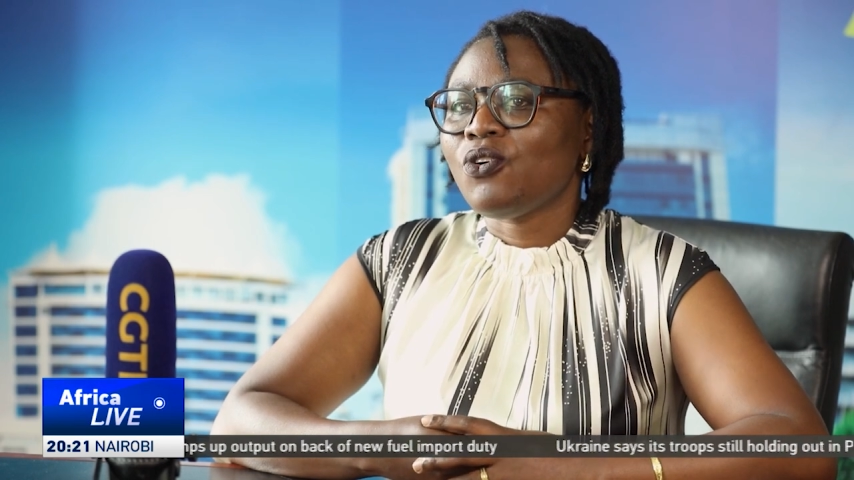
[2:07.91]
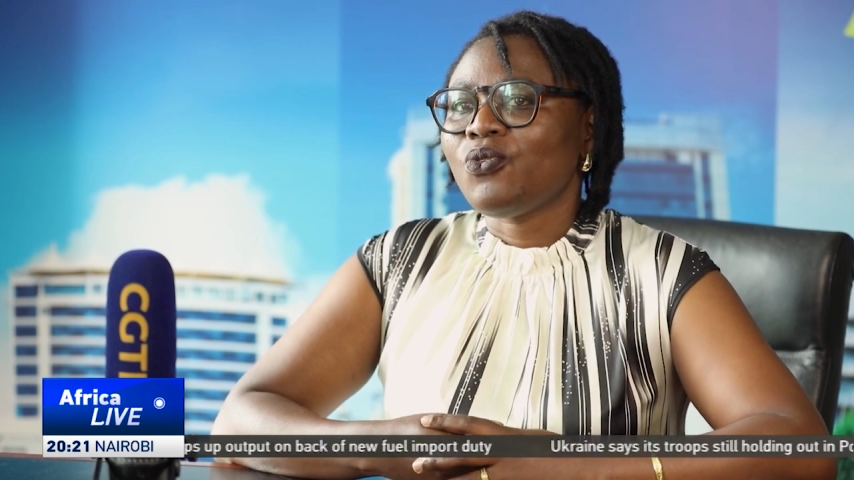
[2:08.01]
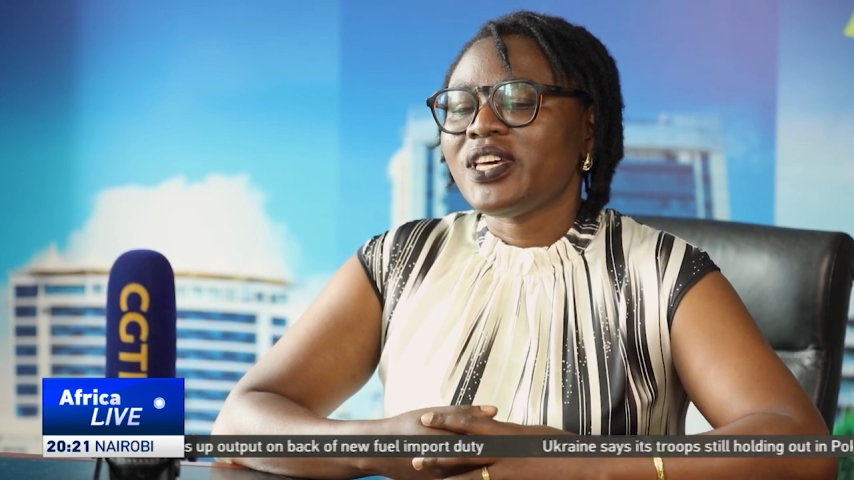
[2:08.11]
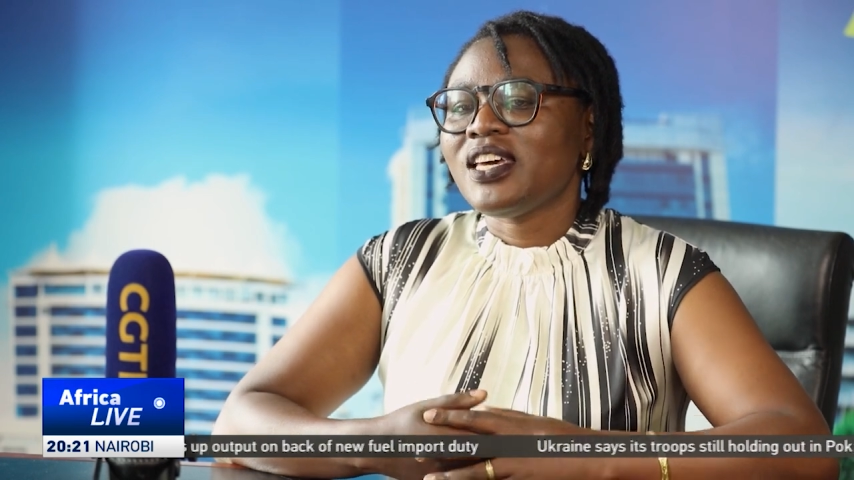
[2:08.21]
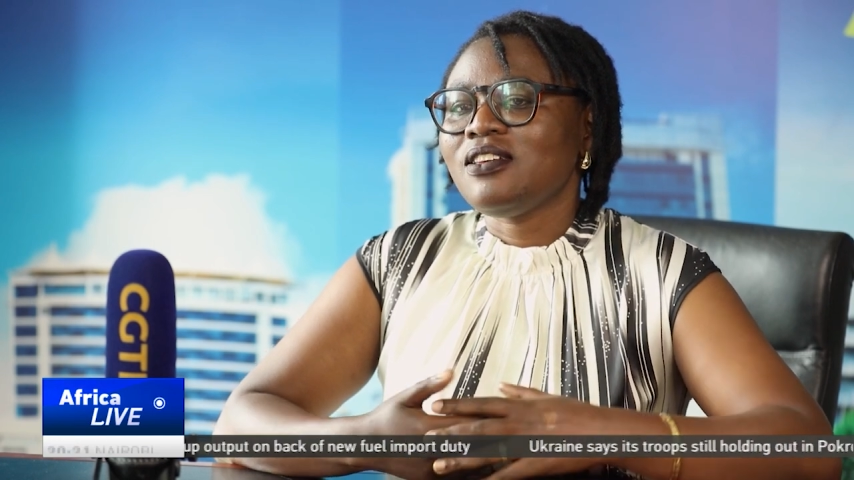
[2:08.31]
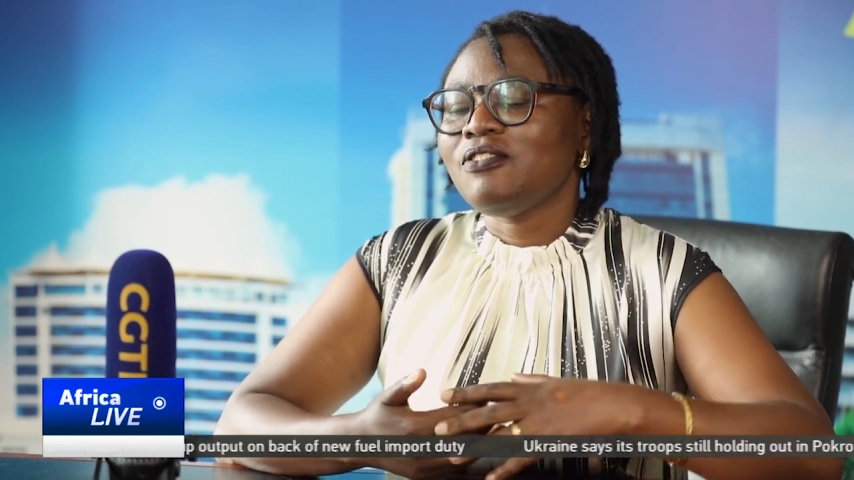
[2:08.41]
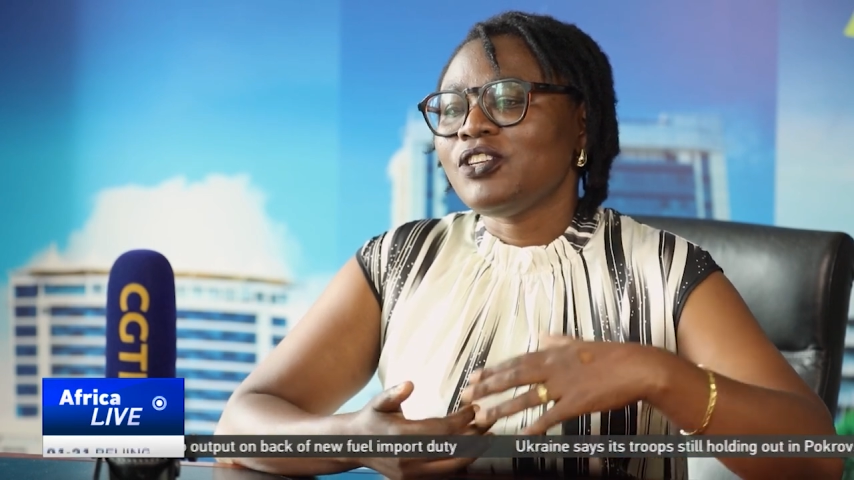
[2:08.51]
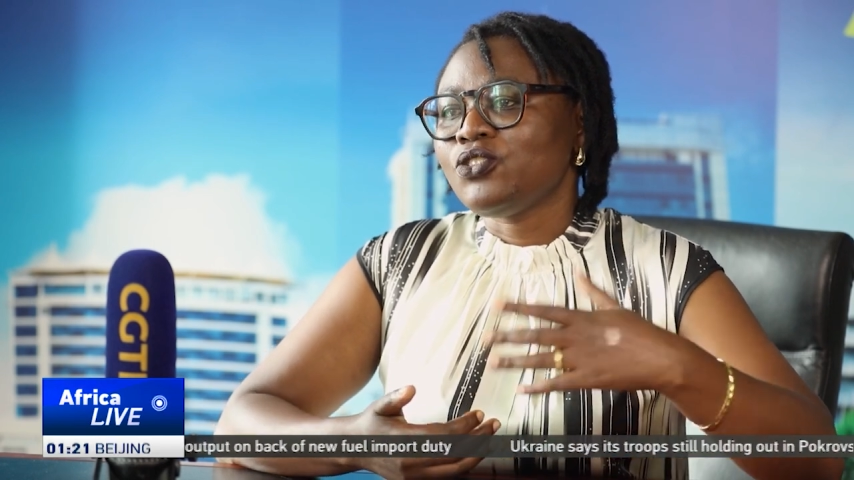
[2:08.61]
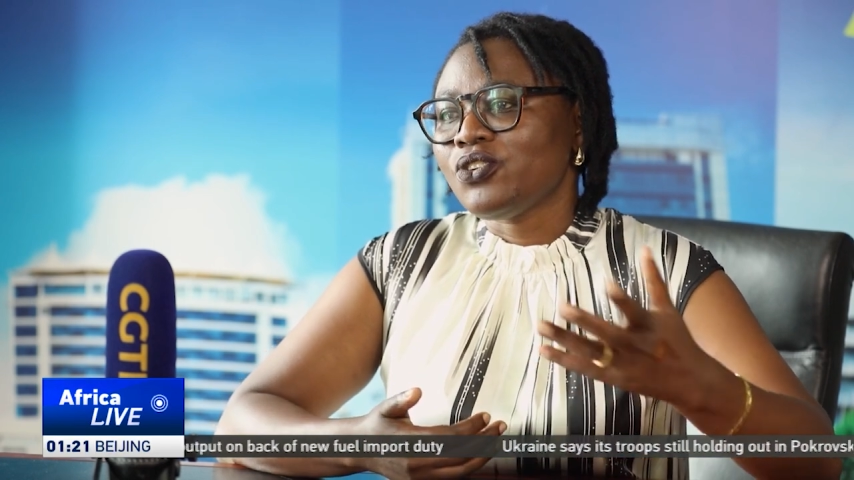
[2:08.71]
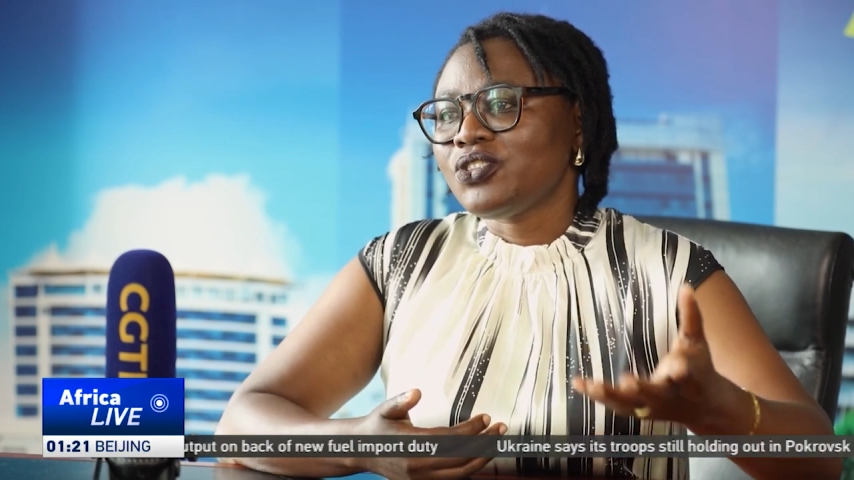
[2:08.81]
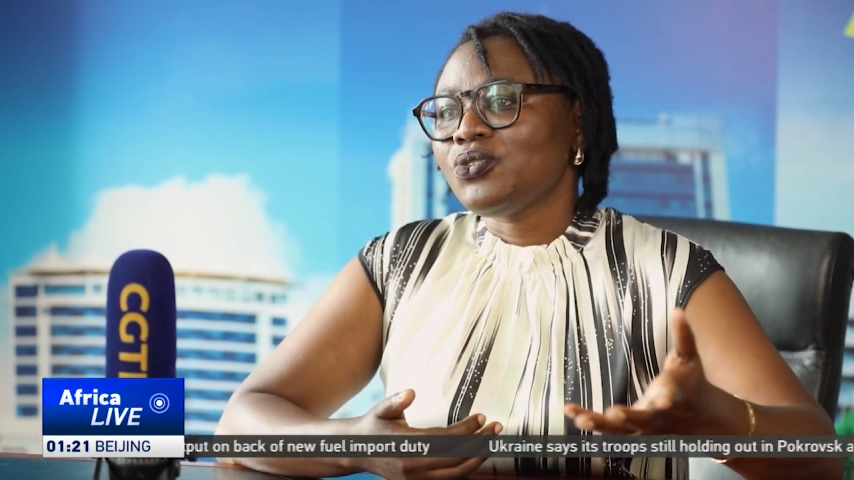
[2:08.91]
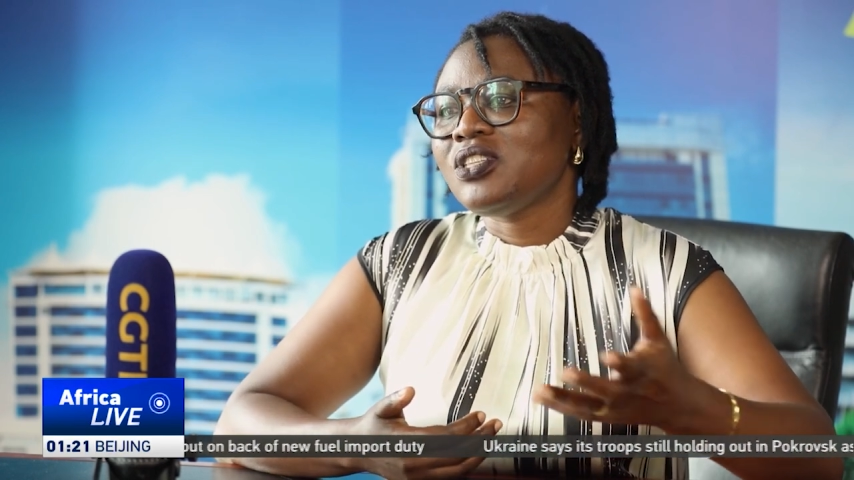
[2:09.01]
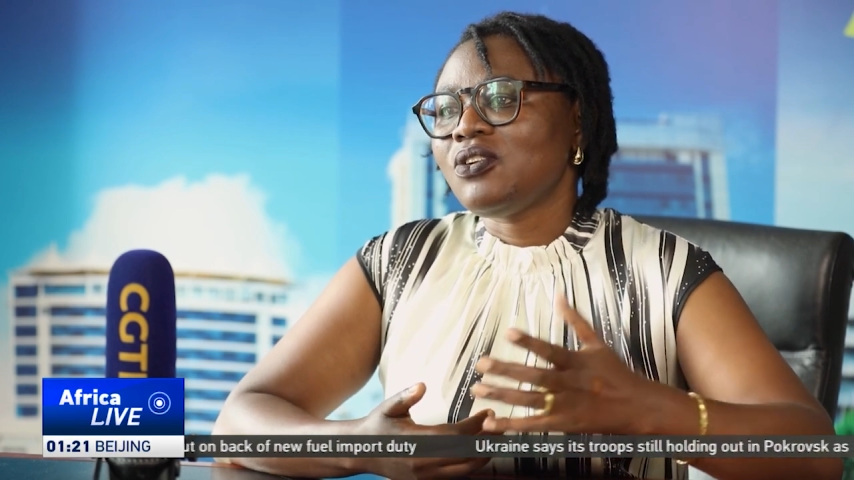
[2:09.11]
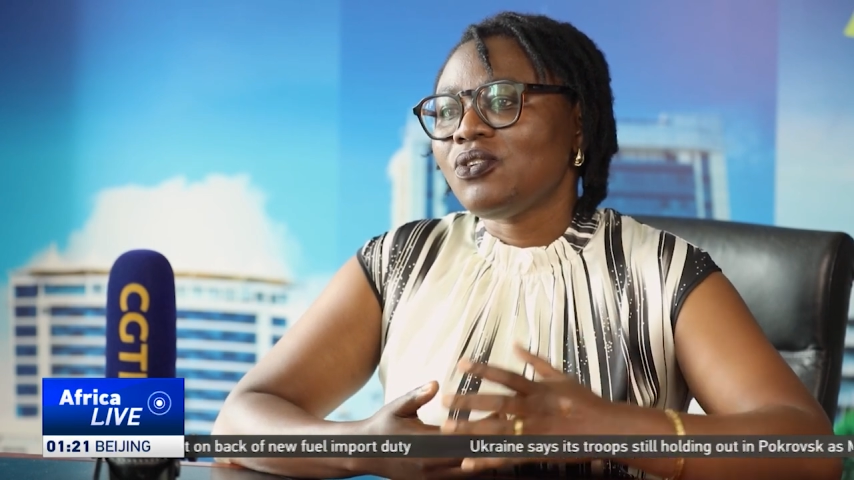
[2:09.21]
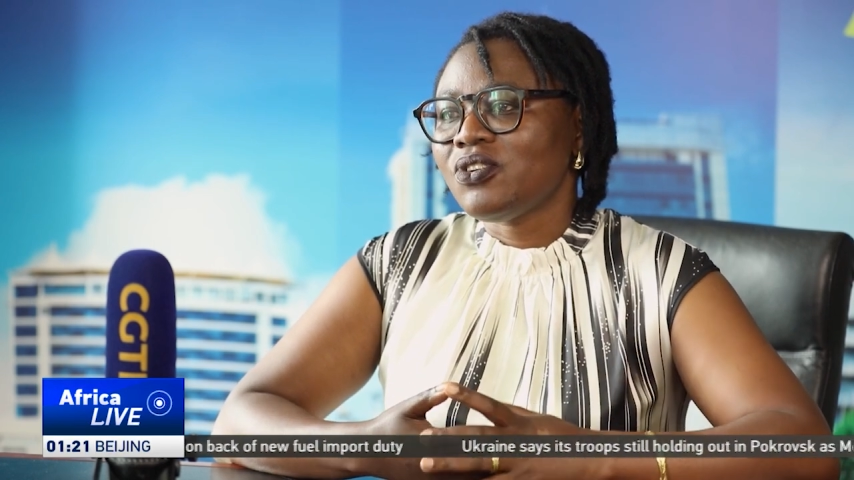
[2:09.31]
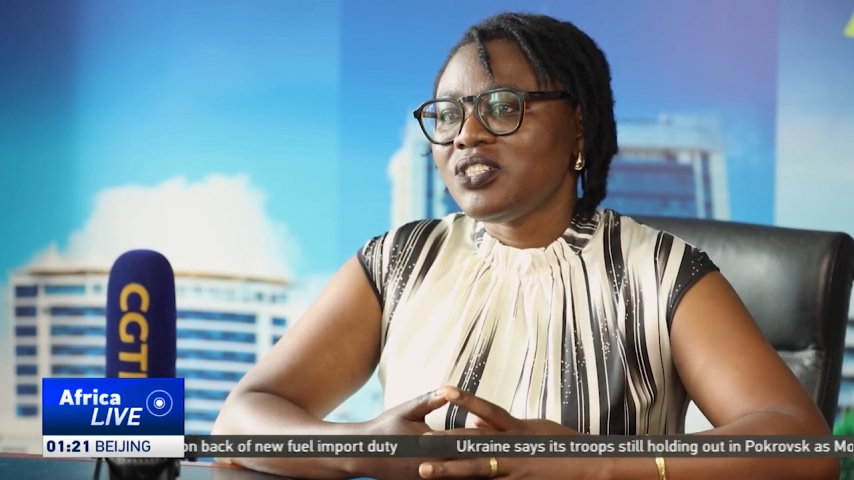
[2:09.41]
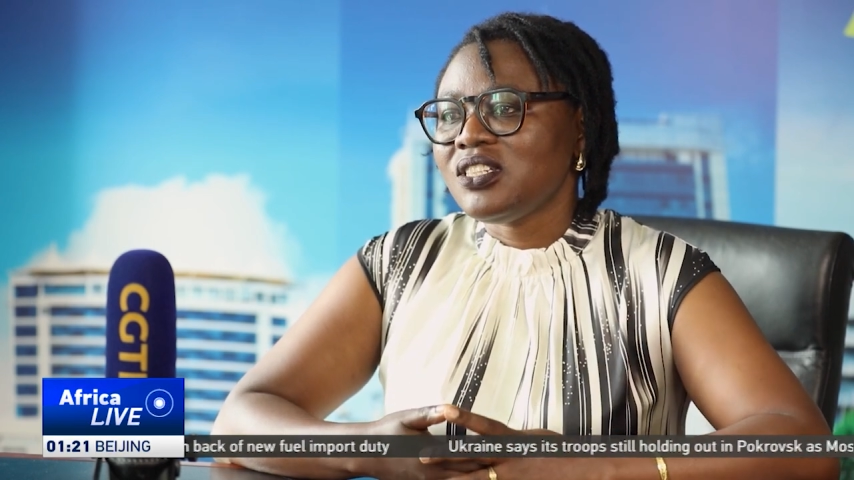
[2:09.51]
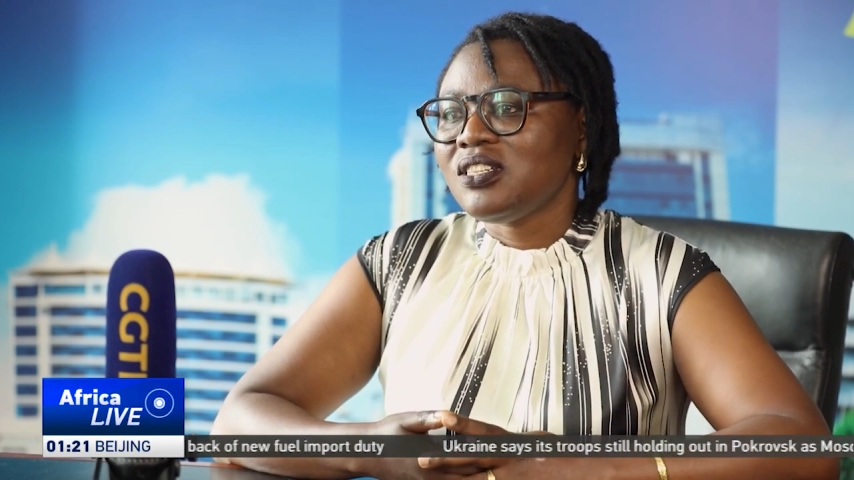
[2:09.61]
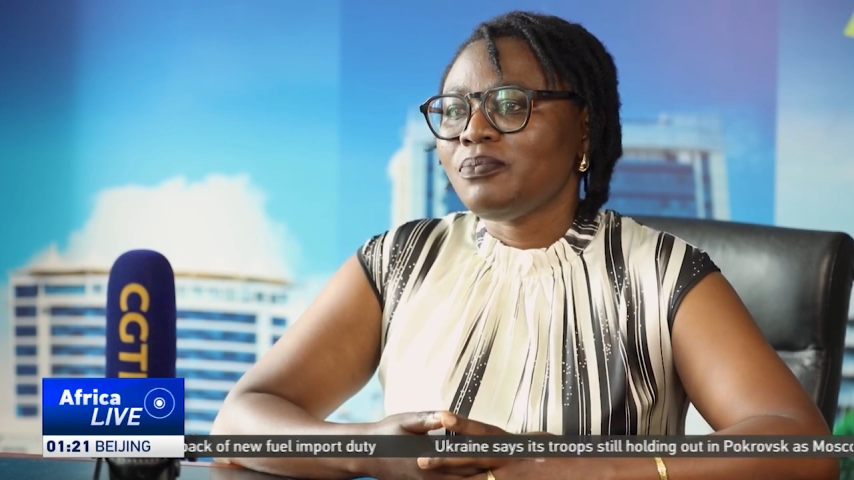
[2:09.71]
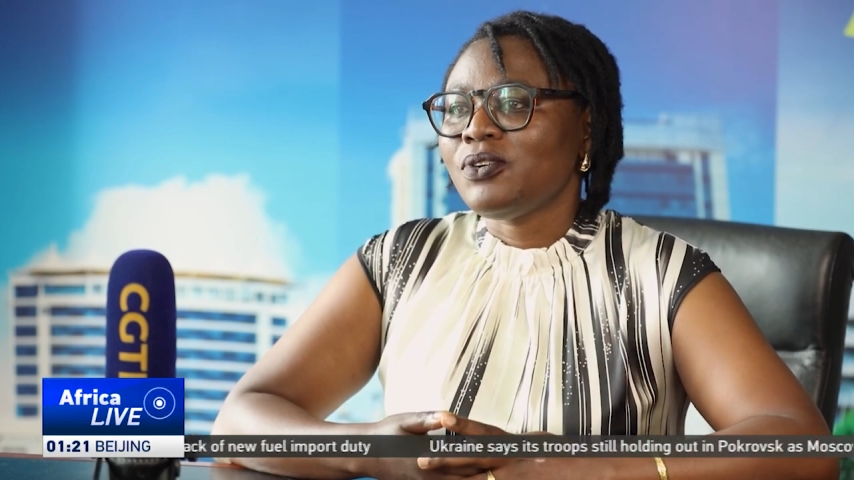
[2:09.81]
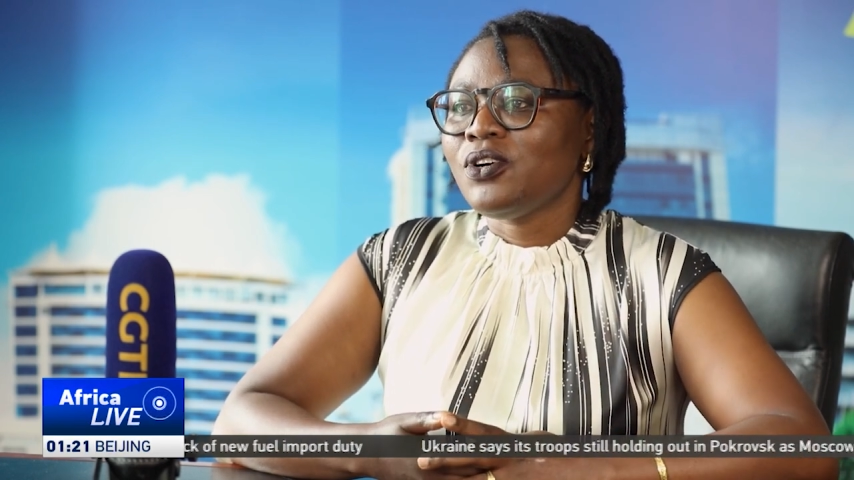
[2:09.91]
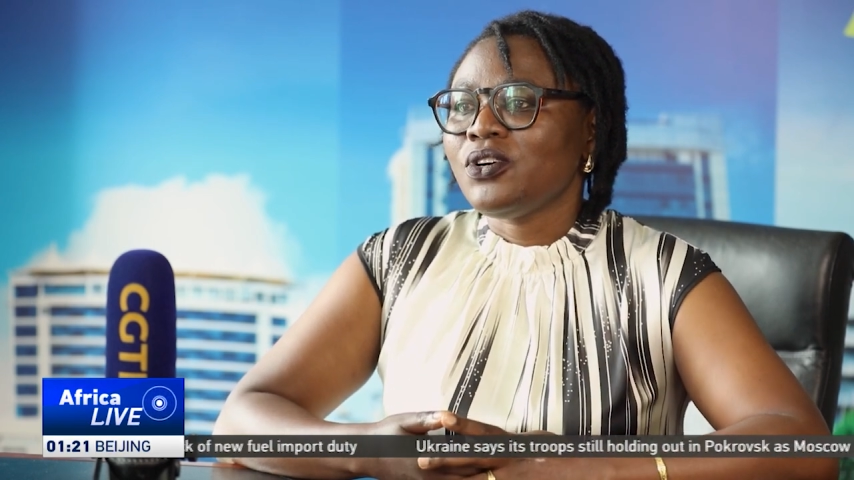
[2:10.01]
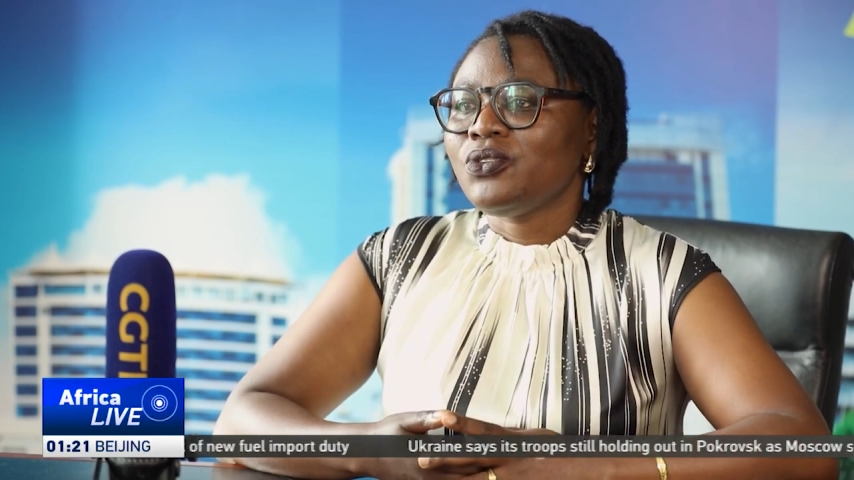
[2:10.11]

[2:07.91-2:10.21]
or we can even talk to the local team